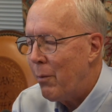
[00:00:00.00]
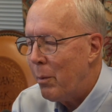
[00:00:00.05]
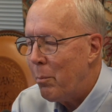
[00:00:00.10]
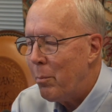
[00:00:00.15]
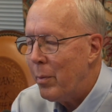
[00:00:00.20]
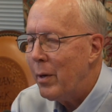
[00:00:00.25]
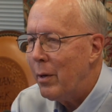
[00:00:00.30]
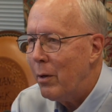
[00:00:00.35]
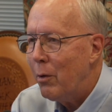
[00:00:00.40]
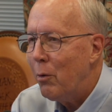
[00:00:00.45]

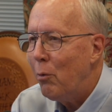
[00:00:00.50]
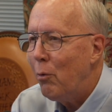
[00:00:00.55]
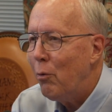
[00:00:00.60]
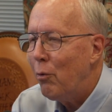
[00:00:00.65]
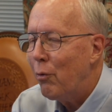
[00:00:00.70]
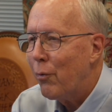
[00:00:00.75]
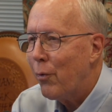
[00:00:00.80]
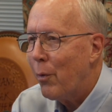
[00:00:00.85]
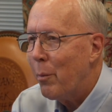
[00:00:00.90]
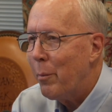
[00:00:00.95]
be
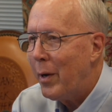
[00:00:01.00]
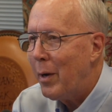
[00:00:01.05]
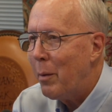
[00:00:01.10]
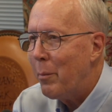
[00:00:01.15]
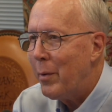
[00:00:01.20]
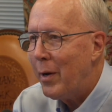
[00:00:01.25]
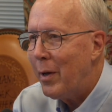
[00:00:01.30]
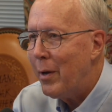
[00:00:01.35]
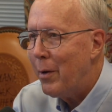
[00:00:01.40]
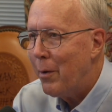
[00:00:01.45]
used for many
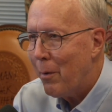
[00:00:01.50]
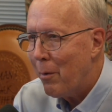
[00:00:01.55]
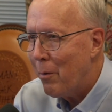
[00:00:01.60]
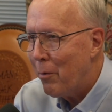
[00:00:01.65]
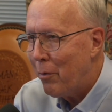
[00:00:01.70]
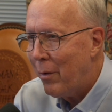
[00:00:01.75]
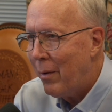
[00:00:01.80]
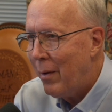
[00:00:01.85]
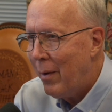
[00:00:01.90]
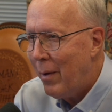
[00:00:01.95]

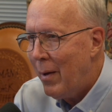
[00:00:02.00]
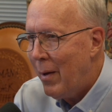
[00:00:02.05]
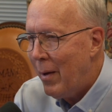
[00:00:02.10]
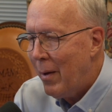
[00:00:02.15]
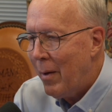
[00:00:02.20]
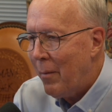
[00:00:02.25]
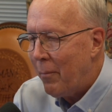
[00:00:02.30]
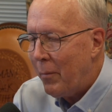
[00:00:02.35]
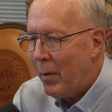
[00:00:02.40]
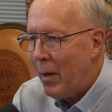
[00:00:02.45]
years.
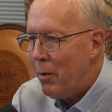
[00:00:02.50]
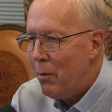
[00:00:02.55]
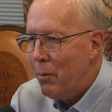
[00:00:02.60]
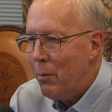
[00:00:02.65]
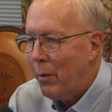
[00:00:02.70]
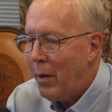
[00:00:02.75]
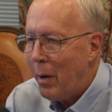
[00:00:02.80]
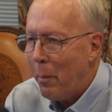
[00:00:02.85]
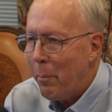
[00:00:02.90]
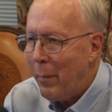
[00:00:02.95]
And you
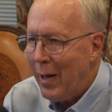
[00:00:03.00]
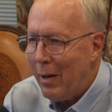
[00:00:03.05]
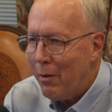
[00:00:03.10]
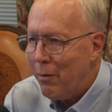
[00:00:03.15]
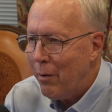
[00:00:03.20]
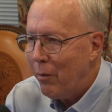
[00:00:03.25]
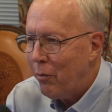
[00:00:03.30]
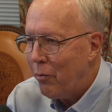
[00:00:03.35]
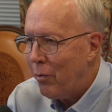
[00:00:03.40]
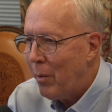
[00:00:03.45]
can
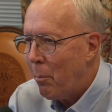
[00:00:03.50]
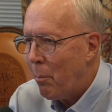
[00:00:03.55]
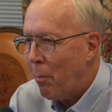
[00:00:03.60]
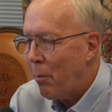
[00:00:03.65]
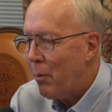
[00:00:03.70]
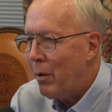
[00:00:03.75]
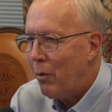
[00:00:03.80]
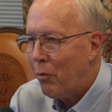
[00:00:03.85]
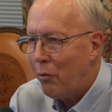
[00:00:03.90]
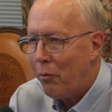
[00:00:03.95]
imagine some
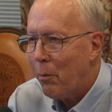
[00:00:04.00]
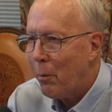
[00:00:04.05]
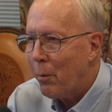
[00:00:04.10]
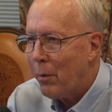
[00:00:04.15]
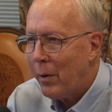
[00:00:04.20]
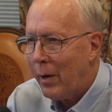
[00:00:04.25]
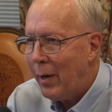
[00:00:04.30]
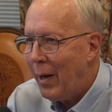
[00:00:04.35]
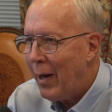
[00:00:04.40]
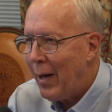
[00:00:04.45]

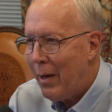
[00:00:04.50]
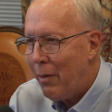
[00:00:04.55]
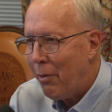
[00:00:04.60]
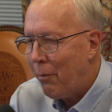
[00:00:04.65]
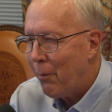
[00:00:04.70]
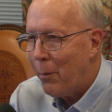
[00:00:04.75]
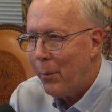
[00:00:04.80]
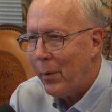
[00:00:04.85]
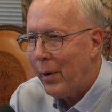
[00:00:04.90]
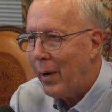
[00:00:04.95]
prehistoric guy
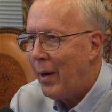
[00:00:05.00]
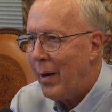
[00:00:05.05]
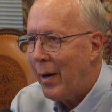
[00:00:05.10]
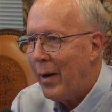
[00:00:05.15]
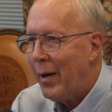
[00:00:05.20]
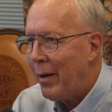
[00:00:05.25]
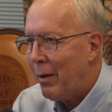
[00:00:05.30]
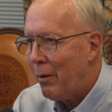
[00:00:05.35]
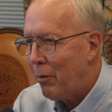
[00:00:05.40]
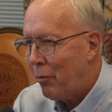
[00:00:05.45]
throwing a
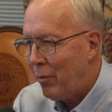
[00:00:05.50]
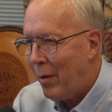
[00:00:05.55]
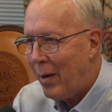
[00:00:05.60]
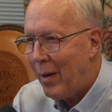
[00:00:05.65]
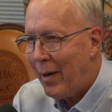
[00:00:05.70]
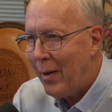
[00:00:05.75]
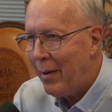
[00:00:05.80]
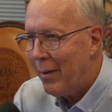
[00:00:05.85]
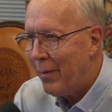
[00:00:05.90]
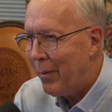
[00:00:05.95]
hide
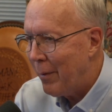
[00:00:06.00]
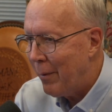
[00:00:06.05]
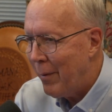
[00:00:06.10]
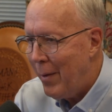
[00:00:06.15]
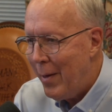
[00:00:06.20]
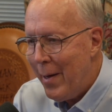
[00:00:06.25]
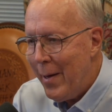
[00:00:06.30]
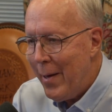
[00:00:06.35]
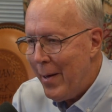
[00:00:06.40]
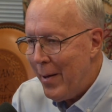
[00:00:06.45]
aside in
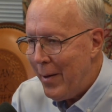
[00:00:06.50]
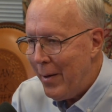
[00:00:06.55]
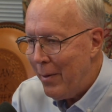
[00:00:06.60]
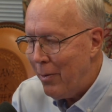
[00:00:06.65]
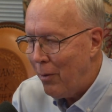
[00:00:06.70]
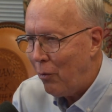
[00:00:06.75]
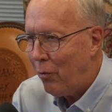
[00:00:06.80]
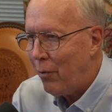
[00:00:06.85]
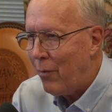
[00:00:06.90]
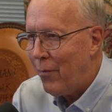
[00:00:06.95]

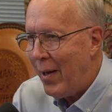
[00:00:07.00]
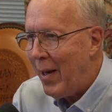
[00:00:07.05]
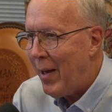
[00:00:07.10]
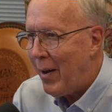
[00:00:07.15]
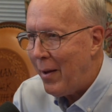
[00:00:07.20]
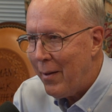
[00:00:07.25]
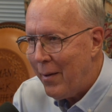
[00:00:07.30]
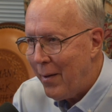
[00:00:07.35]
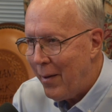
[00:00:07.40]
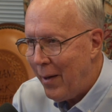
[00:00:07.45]
the
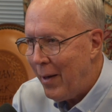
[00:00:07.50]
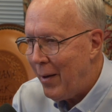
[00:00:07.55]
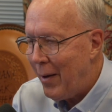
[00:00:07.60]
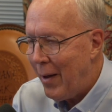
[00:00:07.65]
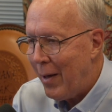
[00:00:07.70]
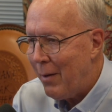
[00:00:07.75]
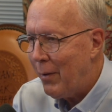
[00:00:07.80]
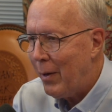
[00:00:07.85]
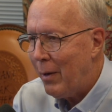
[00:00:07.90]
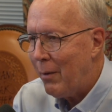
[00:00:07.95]
savannah and
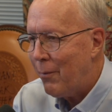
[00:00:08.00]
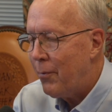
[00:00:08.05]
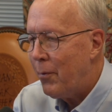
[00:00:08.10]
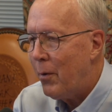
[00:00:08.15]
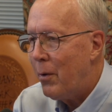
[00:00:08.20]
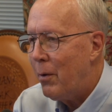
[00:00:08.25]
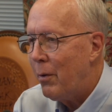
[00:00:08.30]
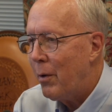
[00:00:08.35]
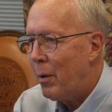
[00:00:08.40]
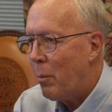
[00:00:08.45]
having it
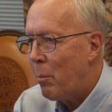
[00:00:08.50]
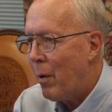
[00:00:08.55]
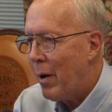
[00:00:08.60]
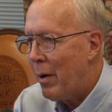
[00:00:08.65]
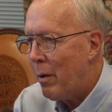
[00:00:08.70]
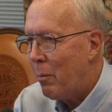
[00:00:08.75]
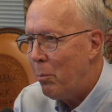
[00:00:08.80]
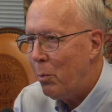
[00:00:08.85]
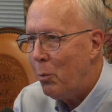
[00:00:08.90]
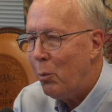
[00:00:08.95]
fall in a
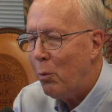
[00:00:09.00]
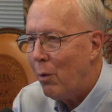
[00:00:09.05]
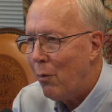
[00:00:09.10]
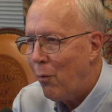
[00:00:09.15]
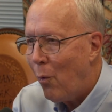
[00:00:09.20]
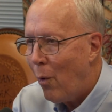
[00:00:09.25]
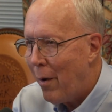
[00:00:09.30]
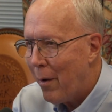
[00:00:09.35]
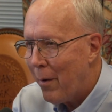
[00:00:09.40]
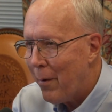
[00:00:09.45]
brown pool of
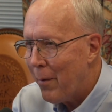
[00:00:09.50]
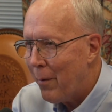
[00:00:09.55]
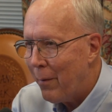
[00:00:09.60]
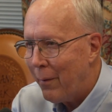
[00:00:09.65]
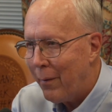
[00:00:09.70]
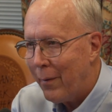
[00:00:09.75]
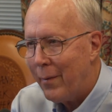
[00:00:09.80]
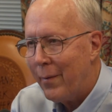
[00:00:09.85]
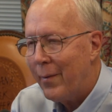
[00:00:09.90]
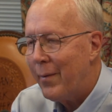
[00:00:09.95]
water
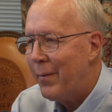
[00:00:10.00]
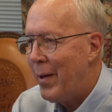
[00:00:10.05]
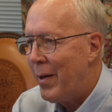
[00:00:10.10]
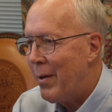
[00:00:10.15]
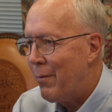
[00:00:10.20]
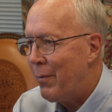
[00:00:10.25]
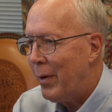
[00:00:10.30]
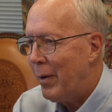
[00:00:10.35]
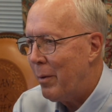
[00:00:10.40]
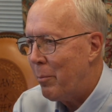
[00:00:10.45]
and
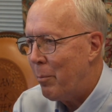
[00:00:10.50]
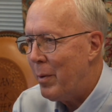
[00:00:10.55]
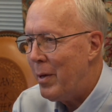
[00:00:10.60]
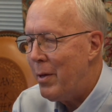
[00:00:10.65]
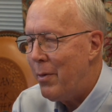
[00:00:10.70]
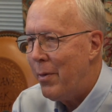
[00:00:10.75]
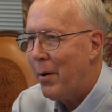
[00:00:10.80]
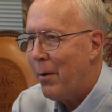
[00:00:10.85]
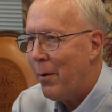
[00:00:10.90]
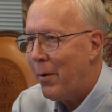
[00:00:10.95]
having it be
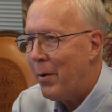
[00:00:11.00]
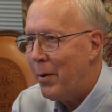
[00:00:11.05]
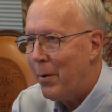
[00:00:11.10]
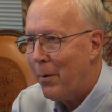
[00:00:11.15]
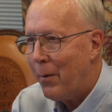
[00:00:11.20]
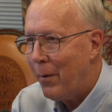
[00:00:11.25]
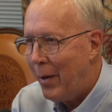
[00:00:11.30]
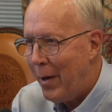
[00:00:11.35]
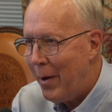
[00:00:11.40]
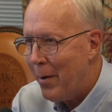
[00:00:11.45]
there a
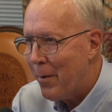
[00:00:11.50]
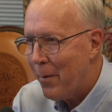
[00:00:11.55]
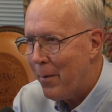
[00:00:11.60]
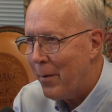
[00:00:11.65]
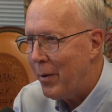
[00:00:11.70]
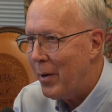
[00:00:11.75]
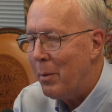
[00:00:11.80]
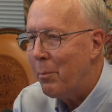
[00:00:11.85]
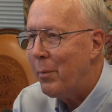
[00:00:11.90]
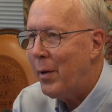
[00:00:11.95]
year later
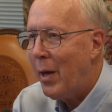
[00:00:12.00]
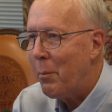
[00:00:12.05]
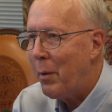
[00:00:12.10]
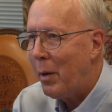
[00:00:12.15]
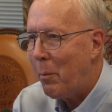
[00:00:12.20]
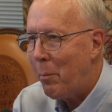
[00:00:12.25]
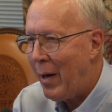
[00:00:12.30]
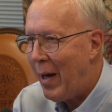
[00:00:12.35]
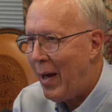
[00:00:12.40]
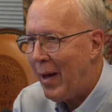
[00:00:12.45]
and him
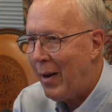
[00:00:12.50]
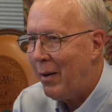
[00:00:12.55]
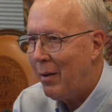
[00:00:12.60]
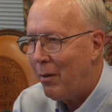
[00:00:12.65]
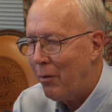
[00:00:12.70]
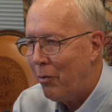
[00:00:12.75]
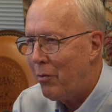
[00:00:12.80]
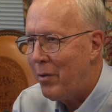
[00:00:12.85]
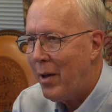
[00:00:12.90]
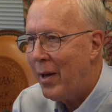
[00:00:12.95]
coming back
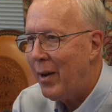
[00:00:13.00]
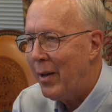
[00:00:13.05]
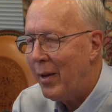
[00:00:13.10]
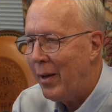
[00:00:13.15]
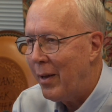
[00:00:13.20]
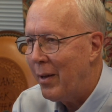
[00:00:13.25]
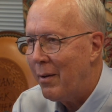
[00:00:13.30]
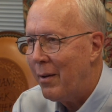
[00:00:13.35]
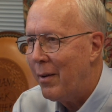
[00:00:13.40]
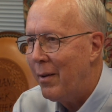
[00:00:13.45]
and studying
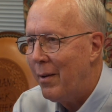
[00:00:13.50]
it